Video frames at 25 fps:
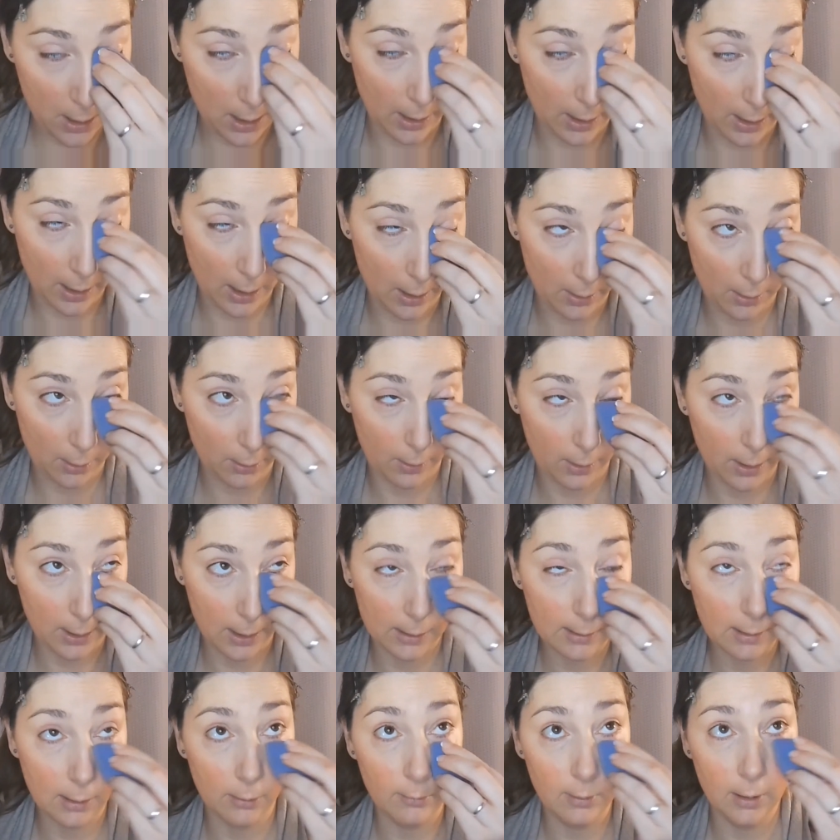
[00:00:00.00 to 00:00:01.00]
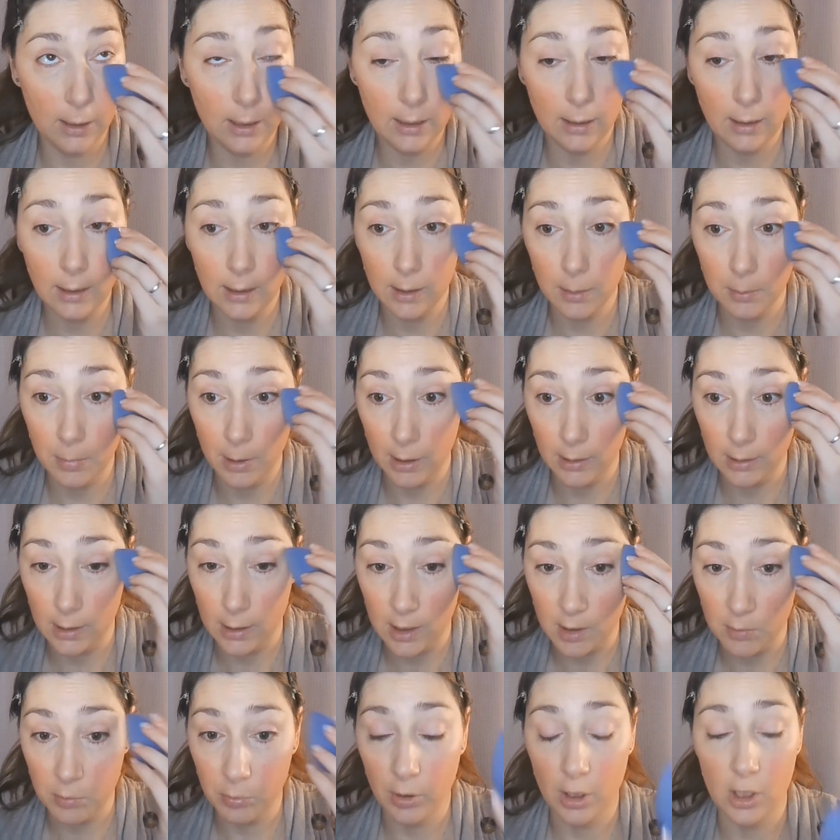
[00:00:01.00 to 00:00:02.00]
the other things I really like about
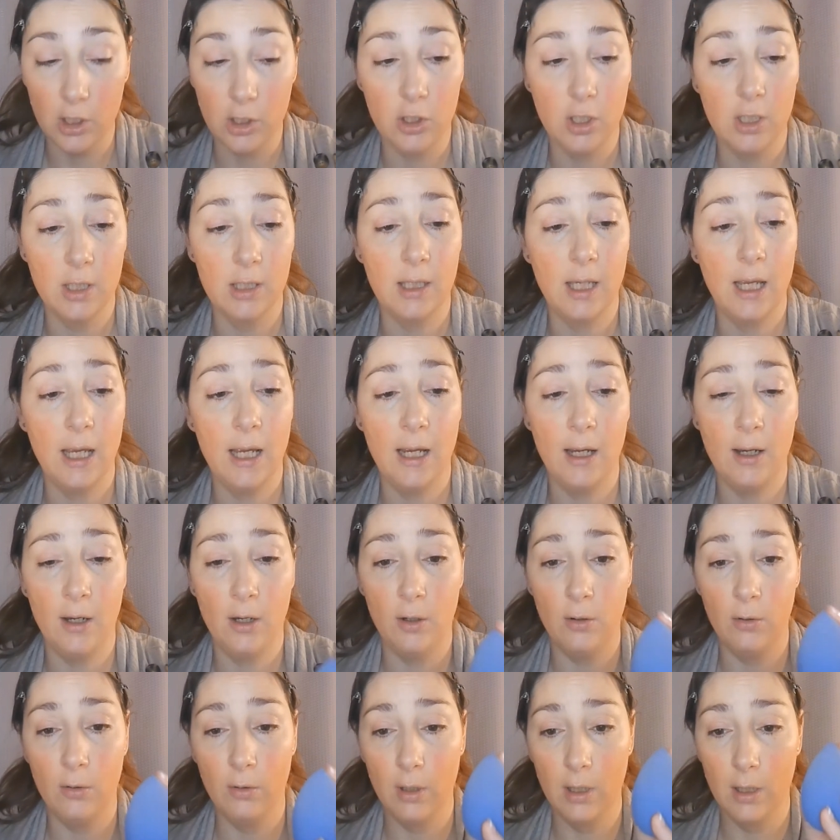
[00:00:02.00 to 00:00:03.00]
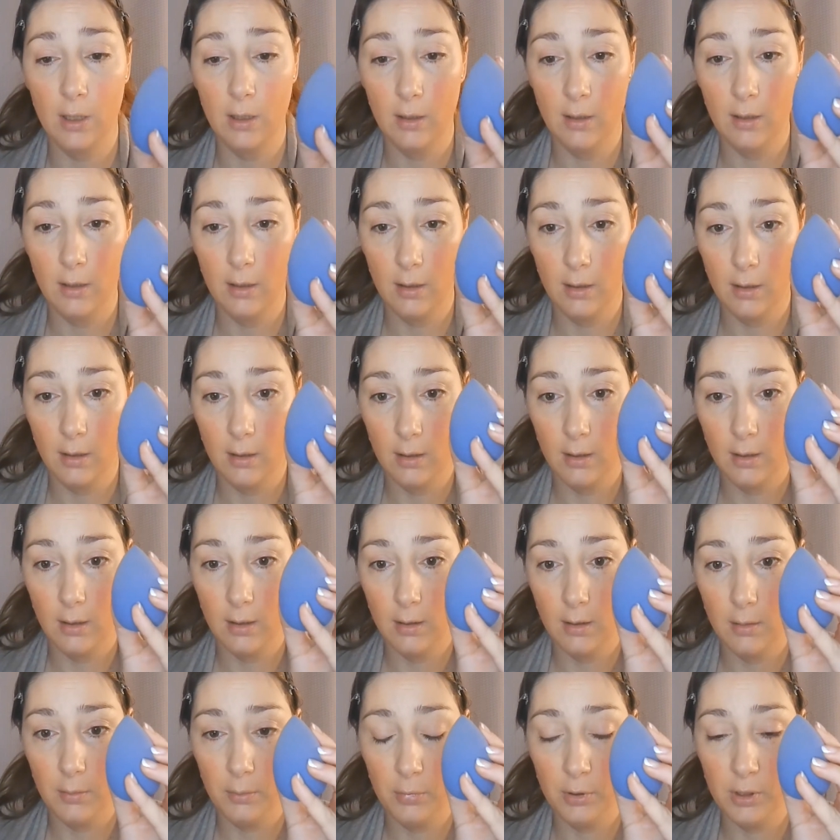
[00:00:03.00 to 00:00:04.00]
this brush is how
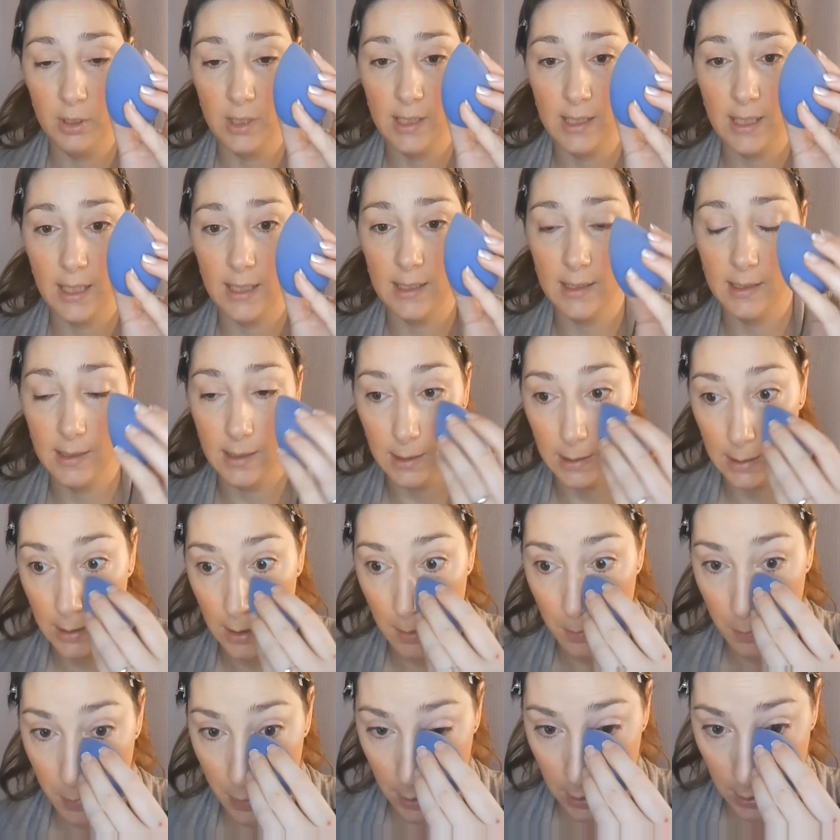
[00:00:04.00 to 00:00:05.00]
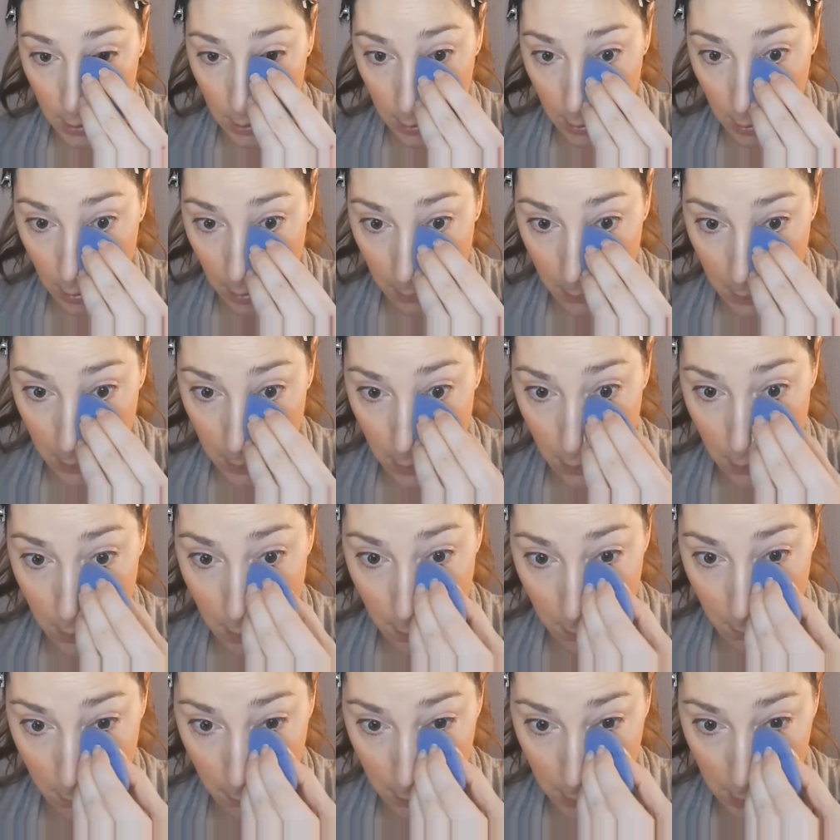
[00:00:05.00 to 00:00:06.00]
precise the tip is. I mean, you
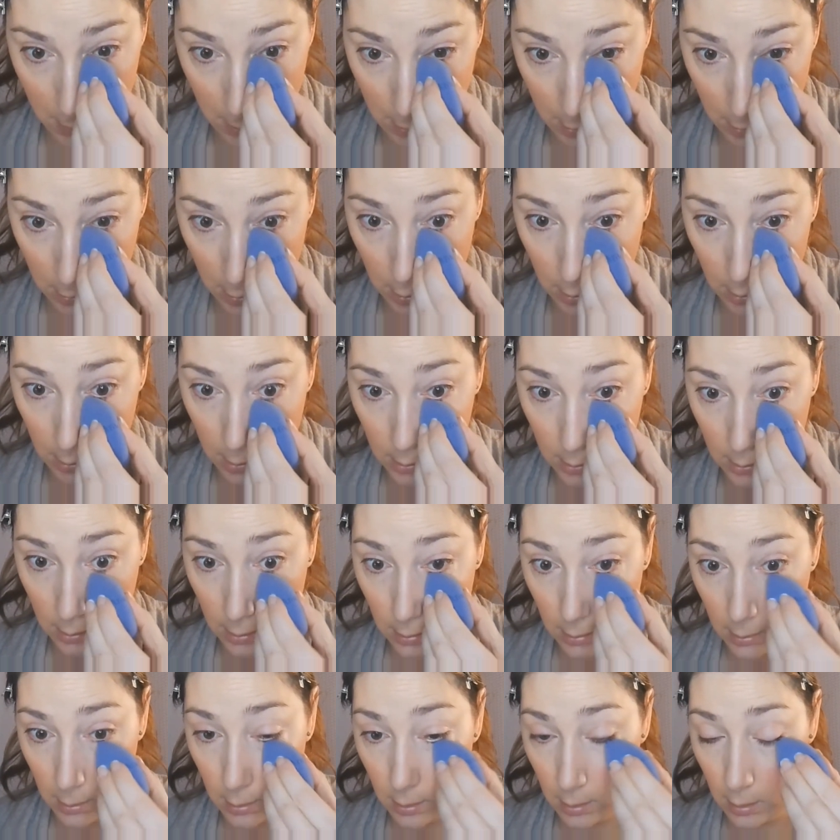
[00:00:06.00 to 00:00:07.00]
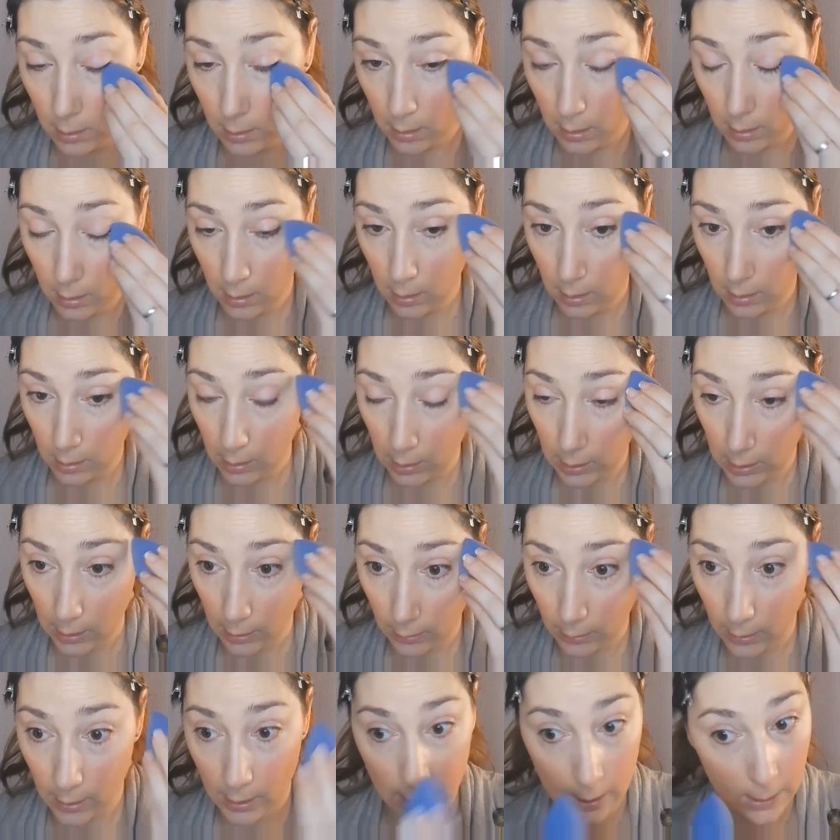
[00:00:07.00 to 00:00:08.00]
can really just get
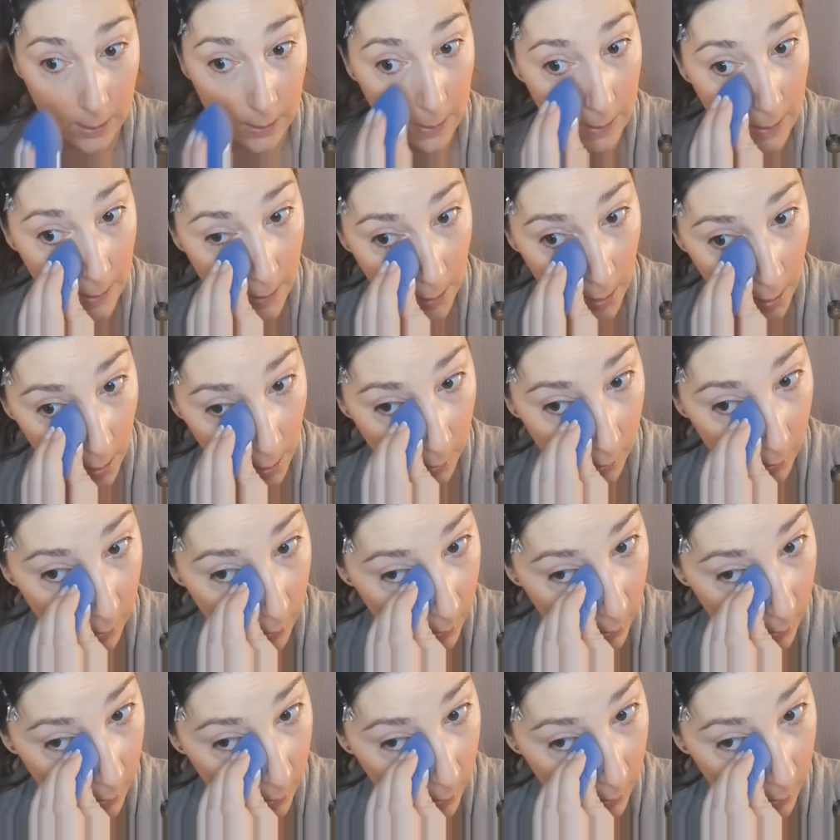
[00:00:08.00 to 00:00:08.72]
right in there and